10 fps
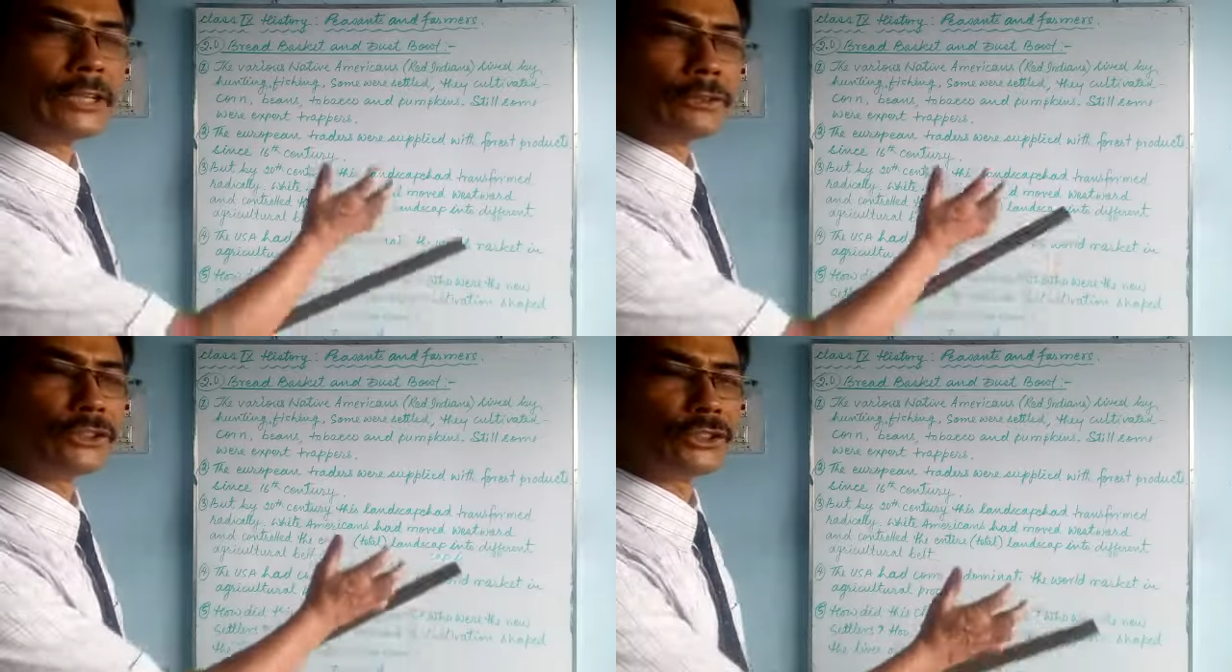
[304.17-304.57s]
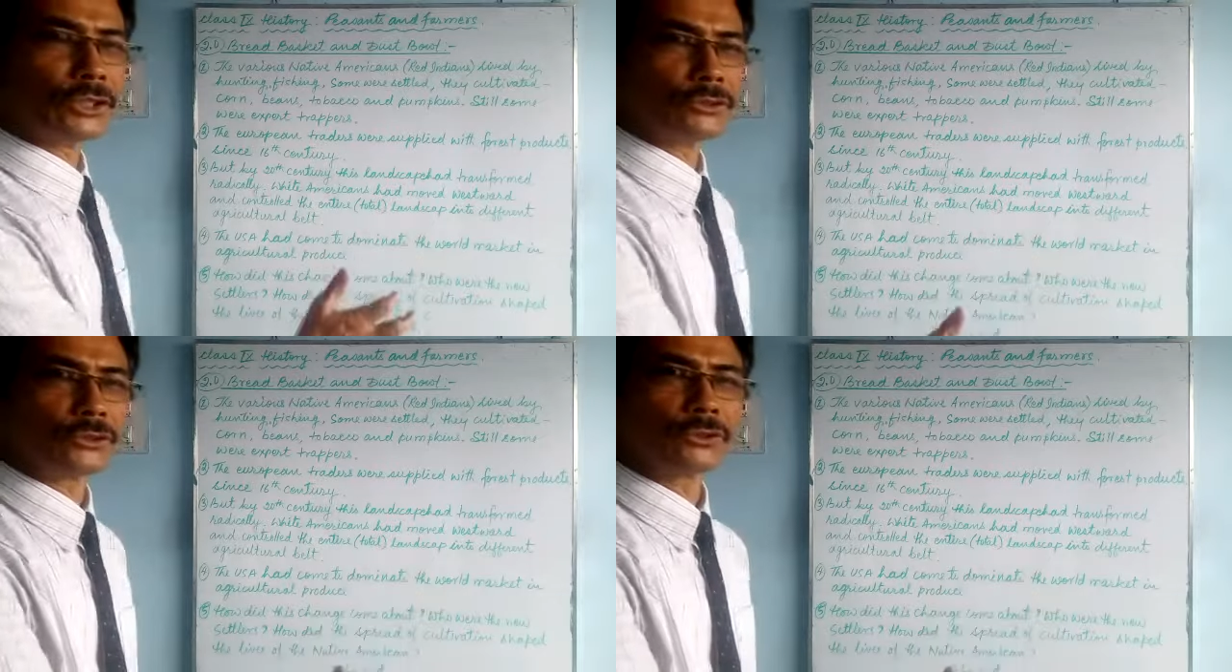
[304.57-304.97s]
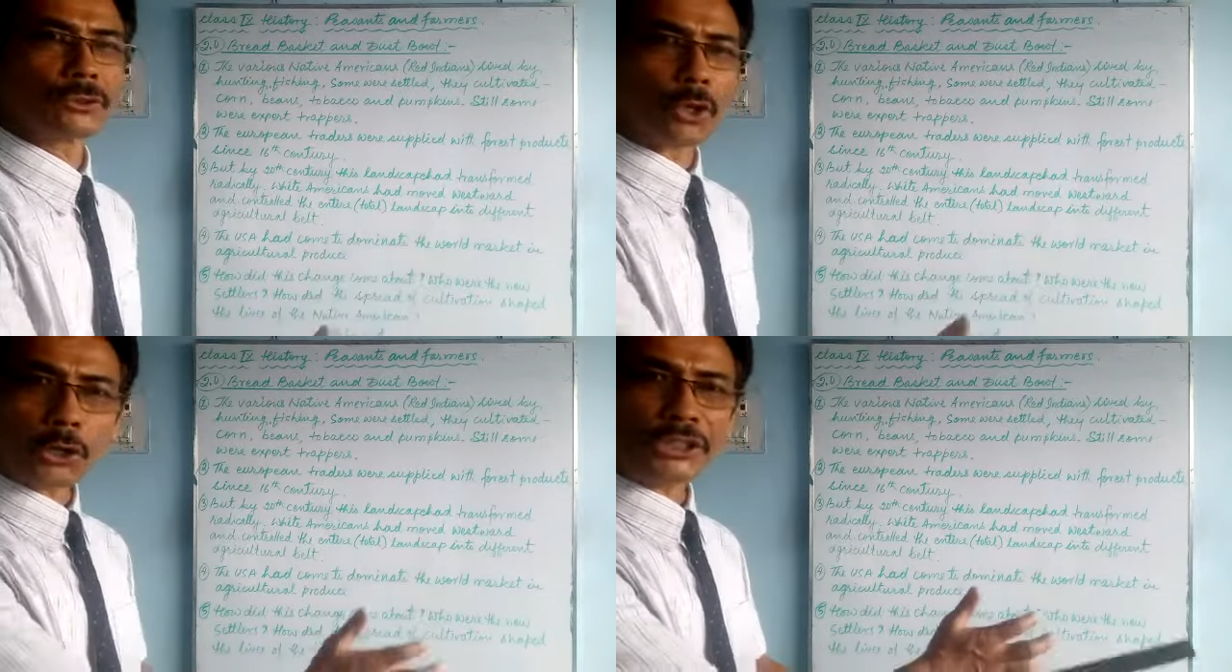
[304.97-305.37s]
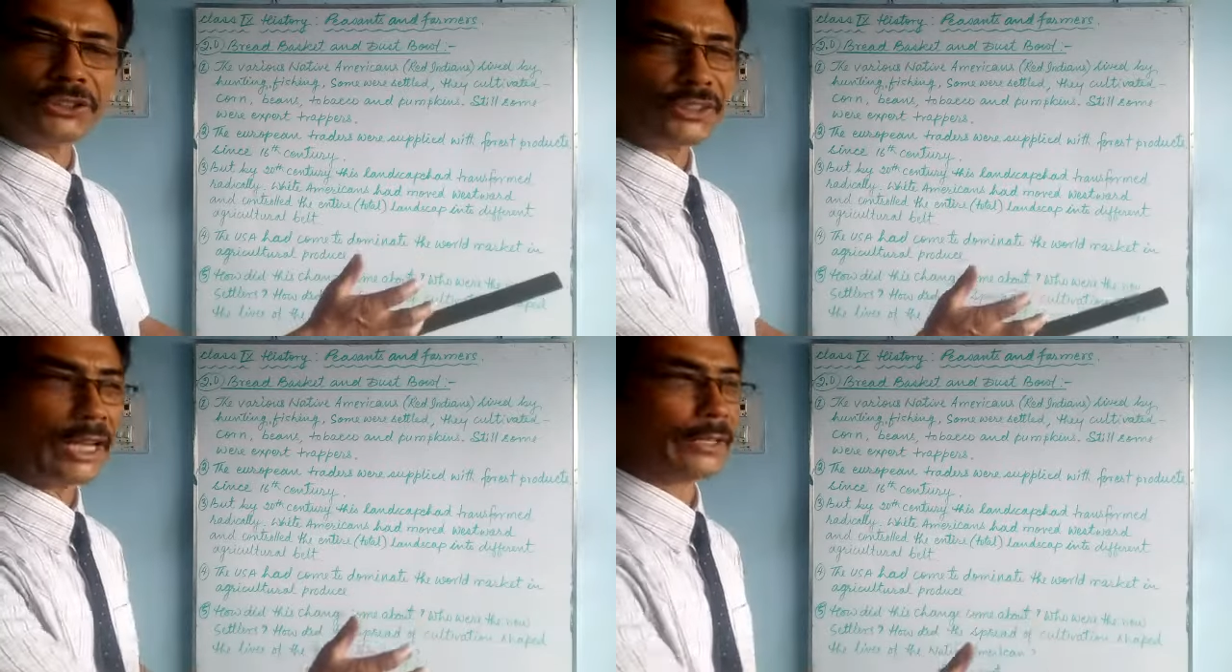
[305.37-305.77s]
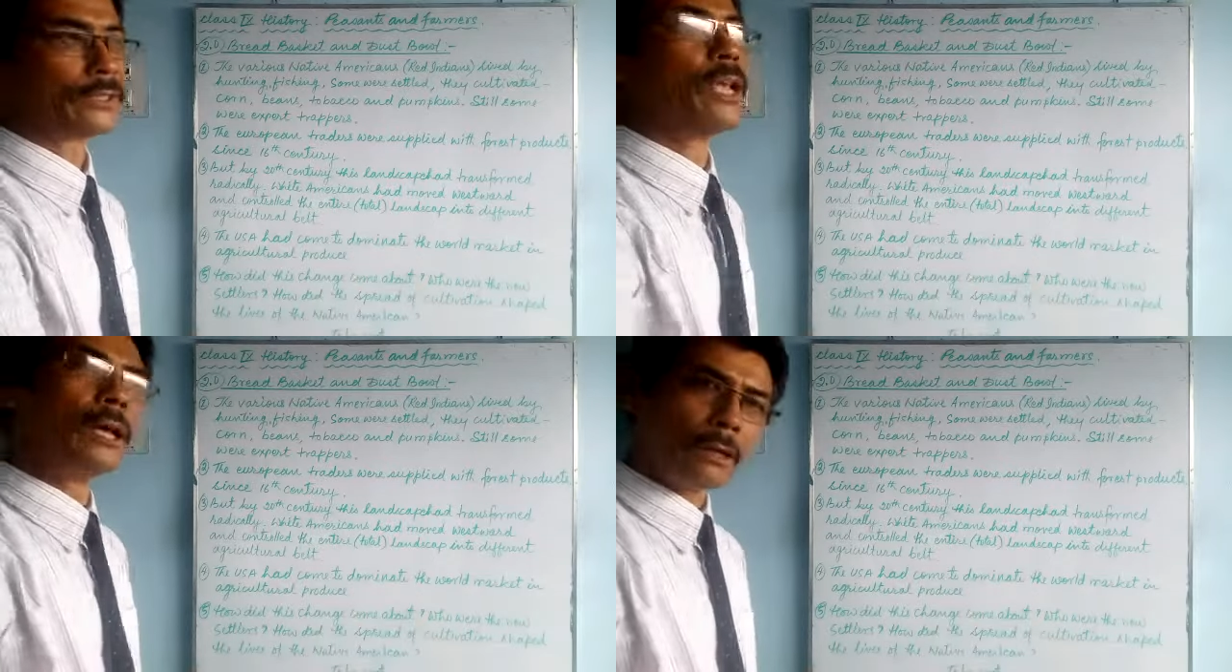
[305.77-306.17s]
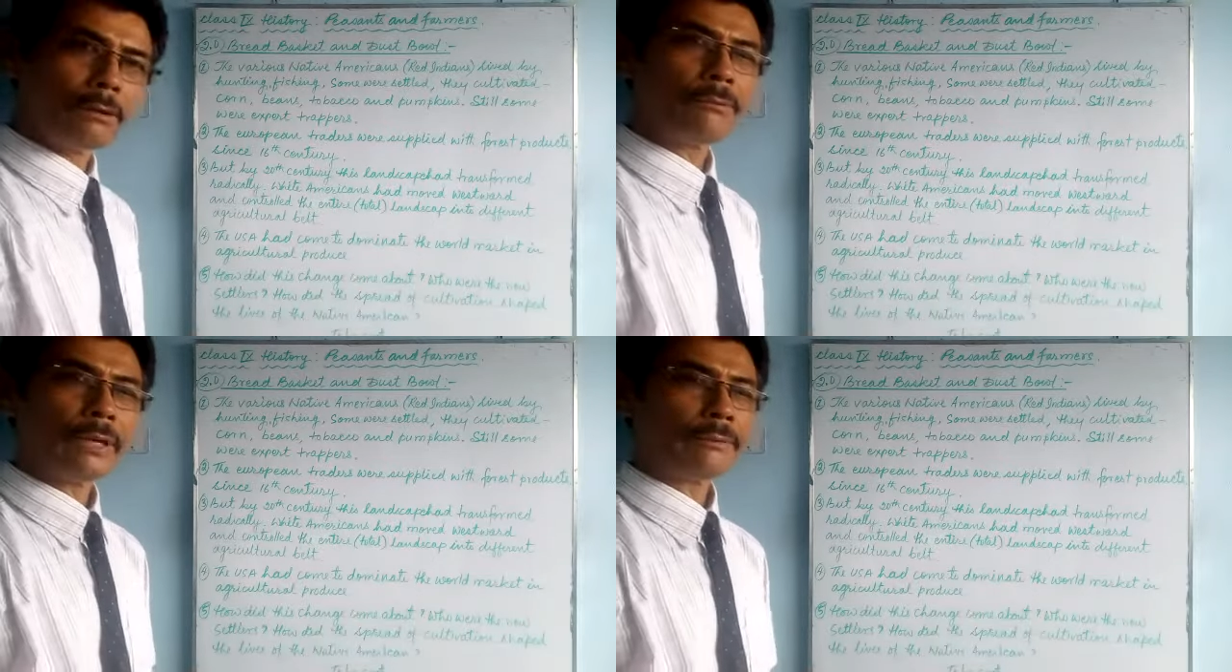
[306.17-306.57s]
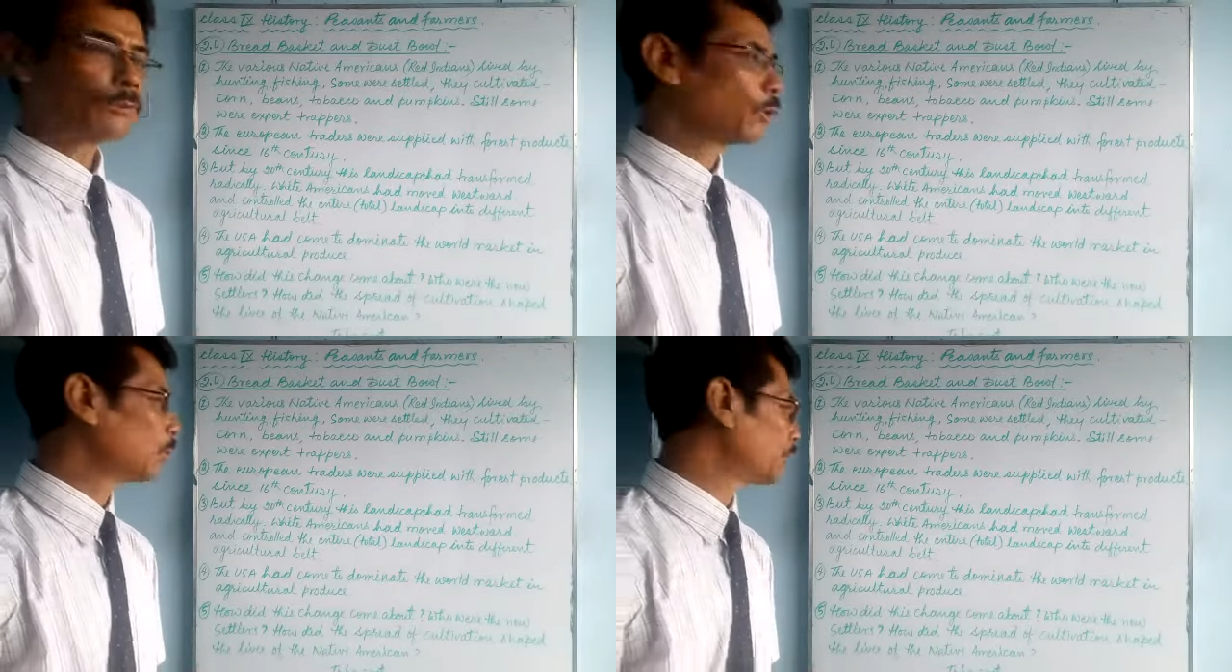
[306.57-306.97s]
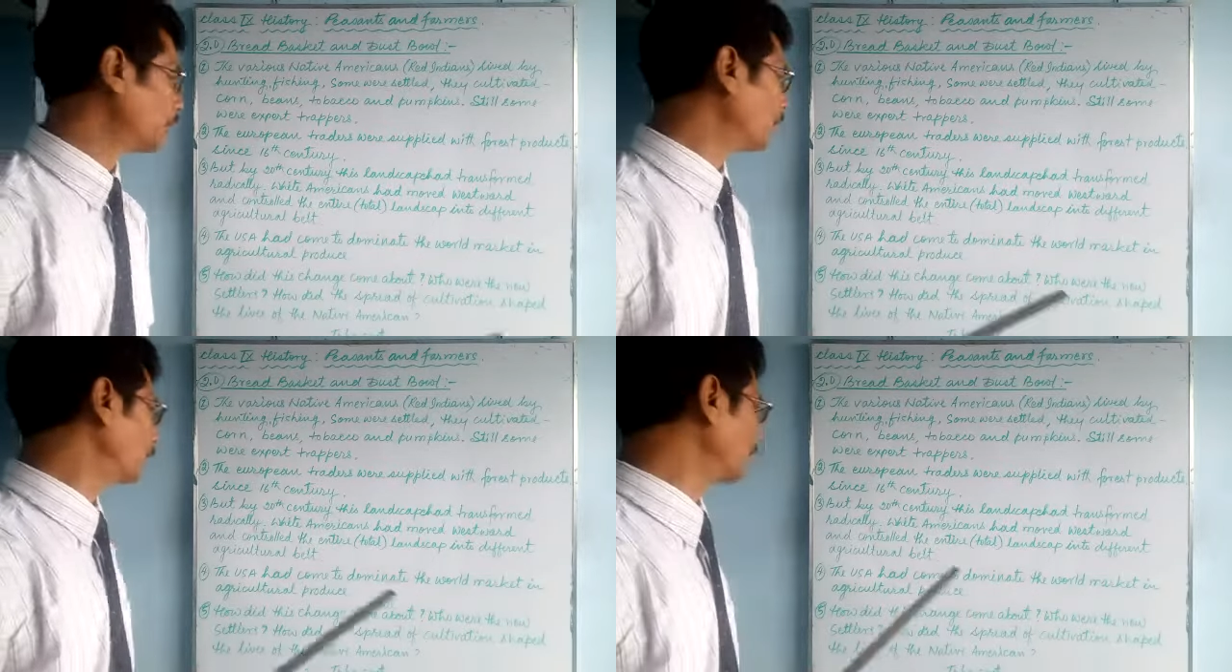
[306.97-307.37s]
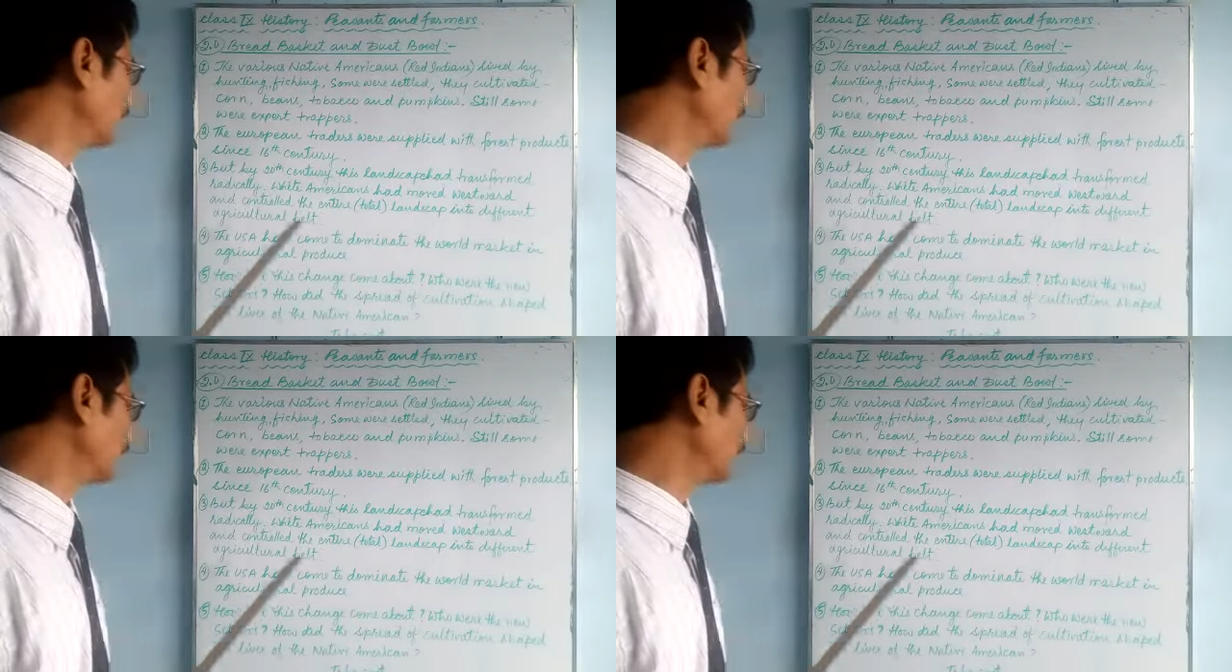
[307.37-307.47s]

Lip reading: regions, rocky side. We have told you already.